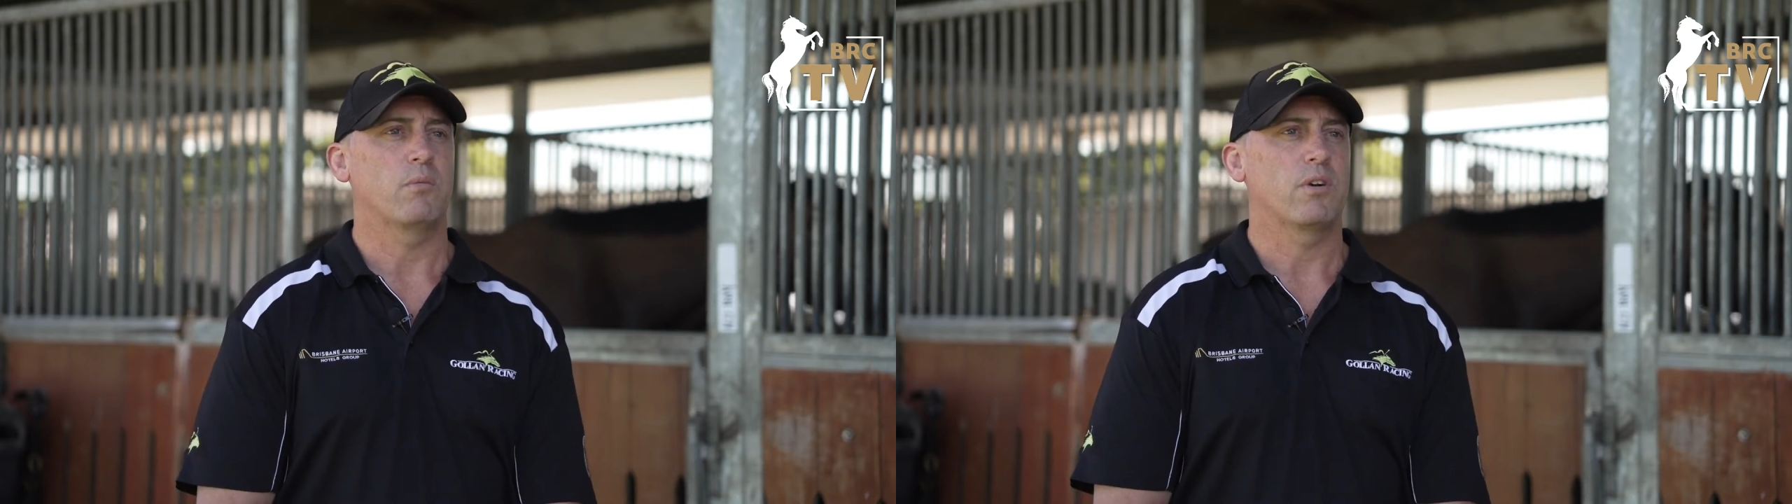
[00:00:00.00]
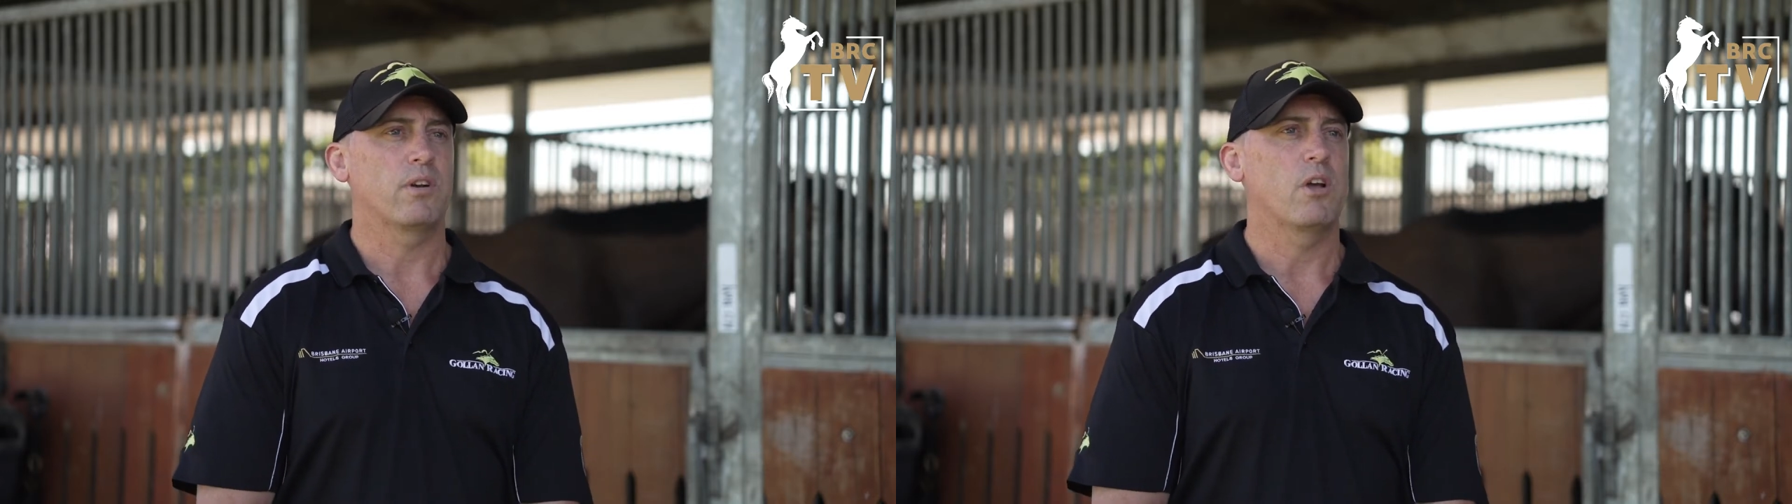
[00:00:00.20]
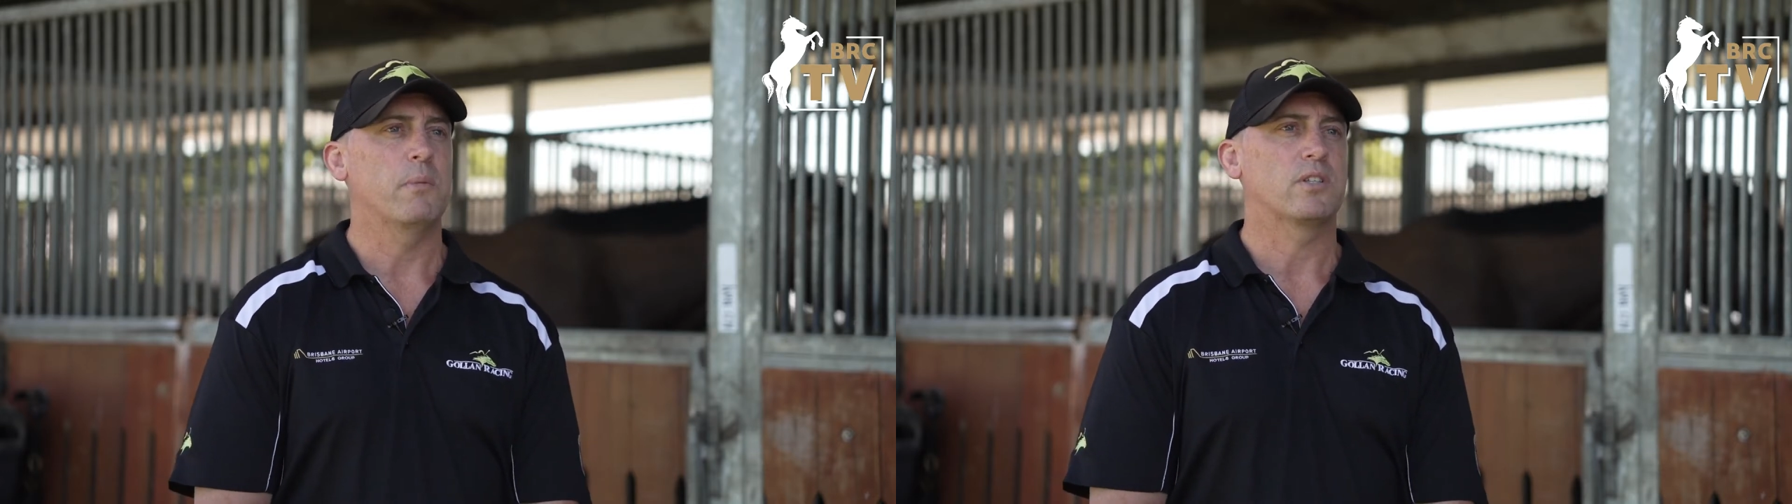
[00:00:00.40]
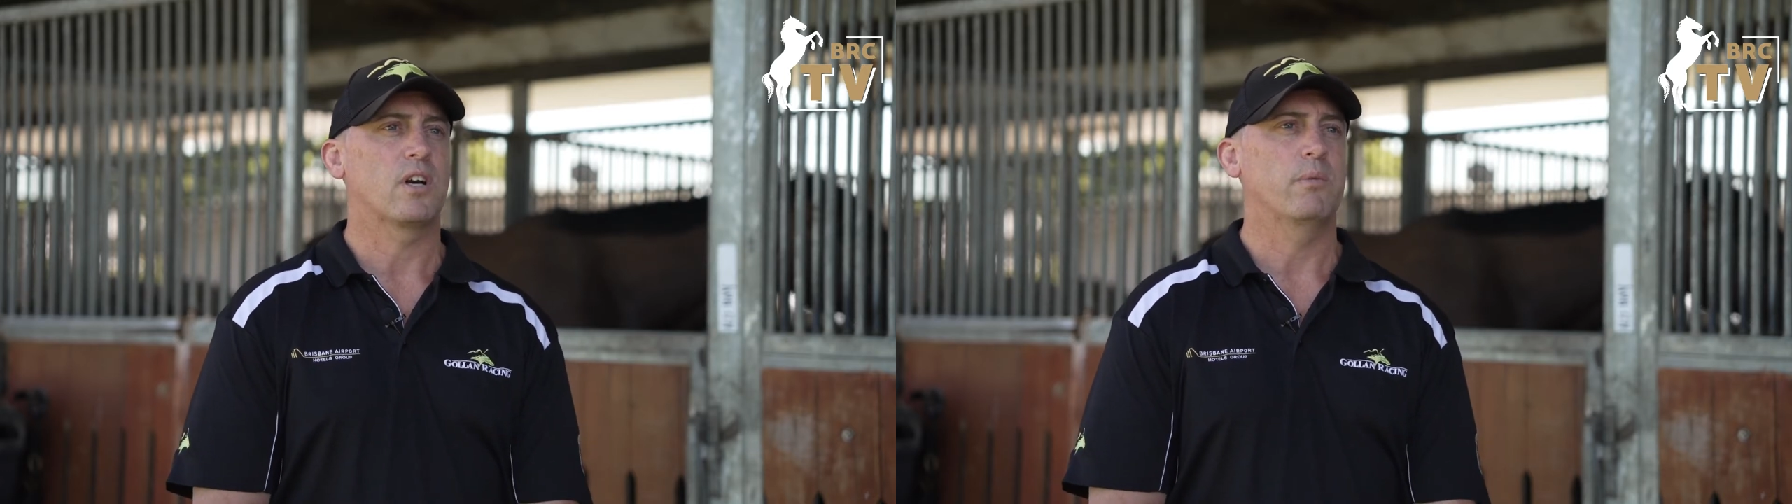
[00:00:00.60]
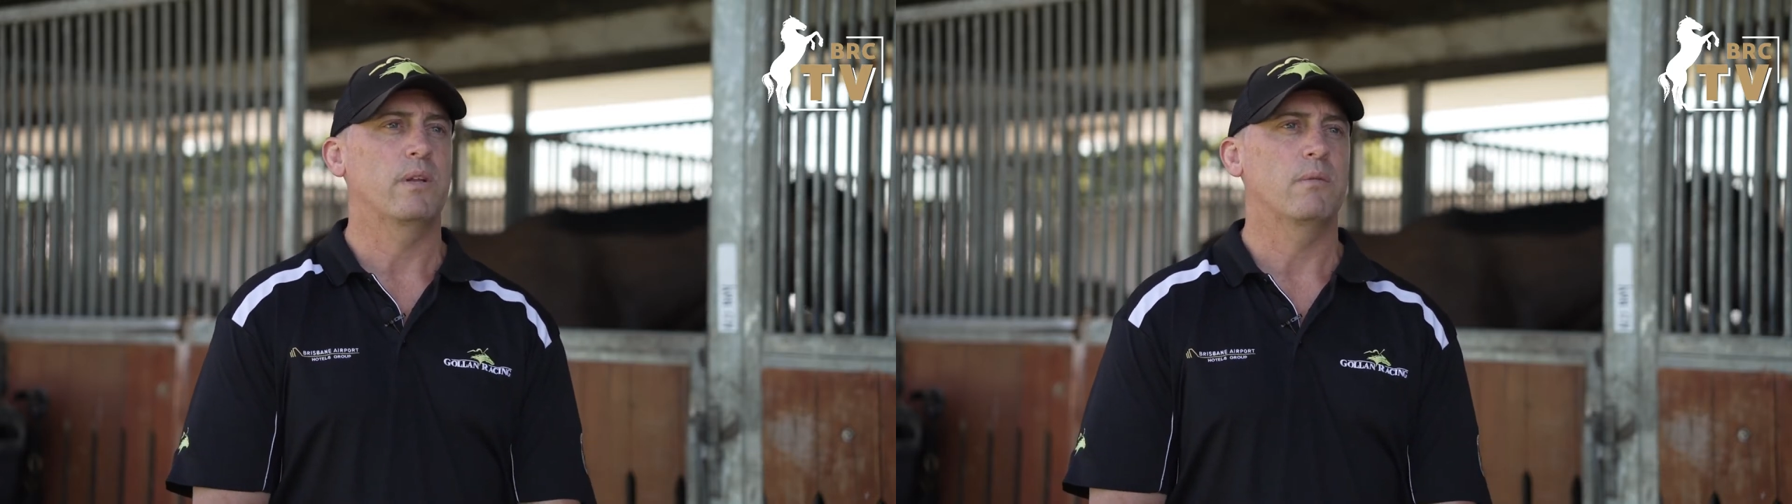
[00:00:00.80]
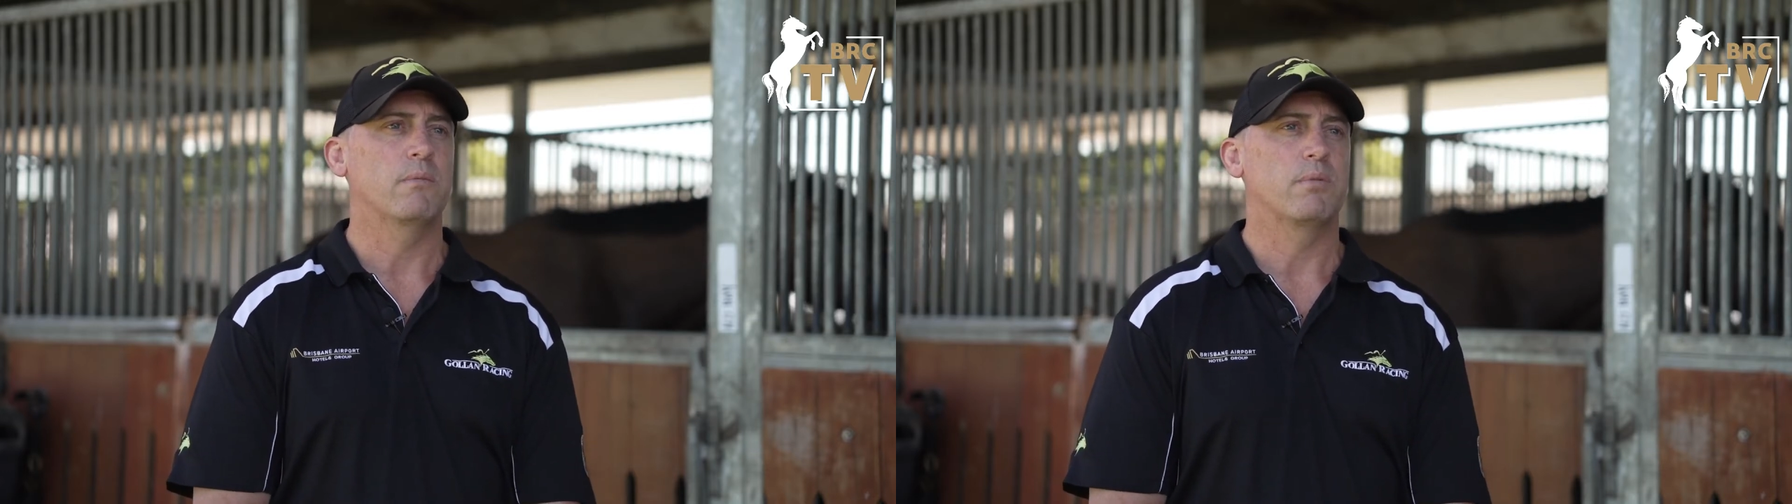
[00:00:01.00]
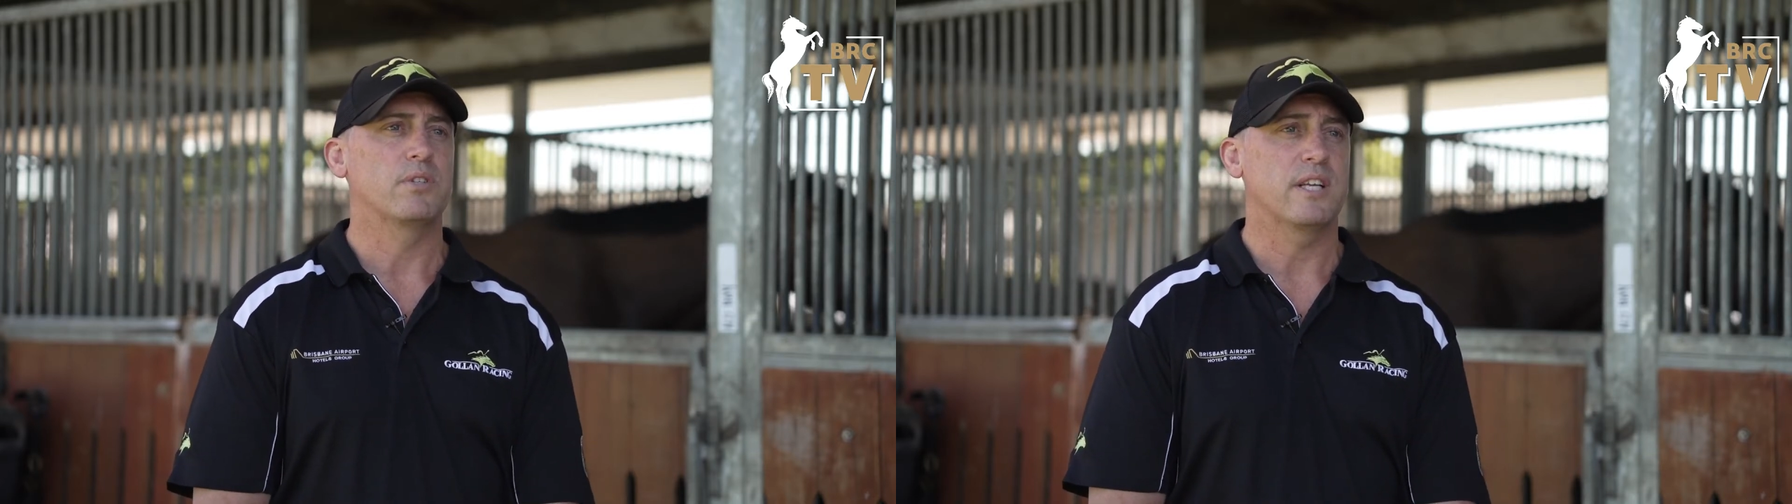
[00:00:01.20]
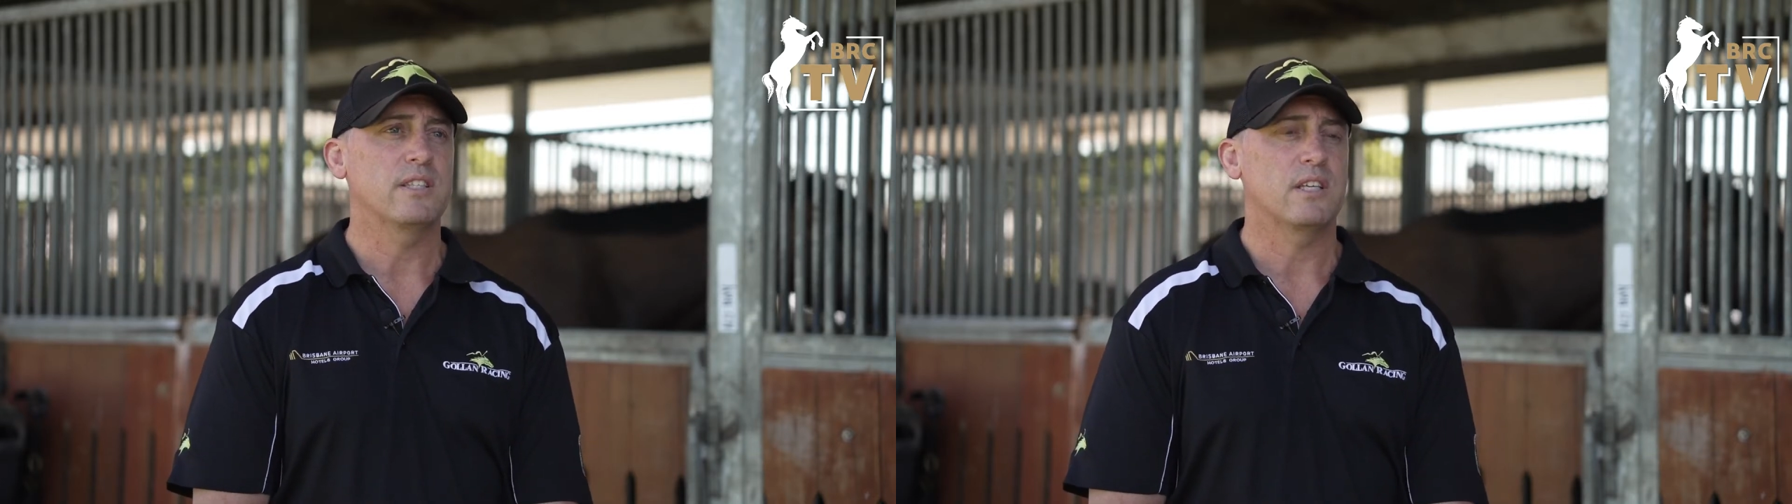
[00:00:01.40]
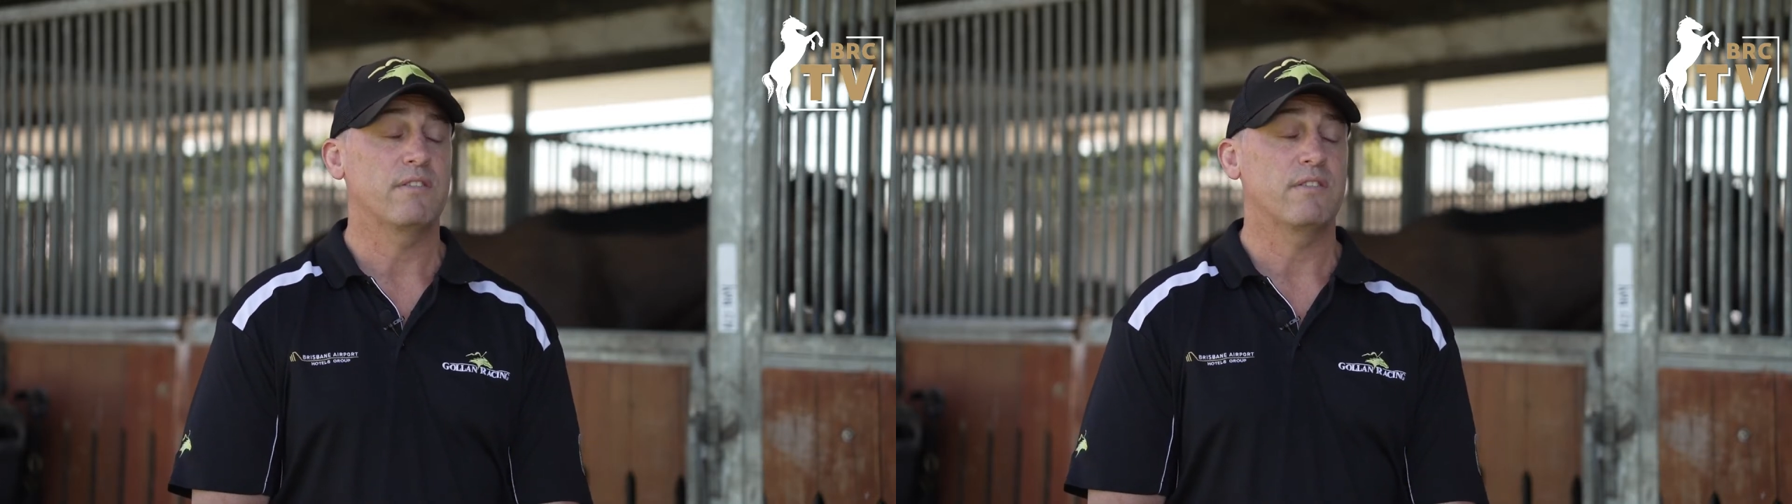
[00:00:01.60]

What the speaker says: what a No Metro win presents,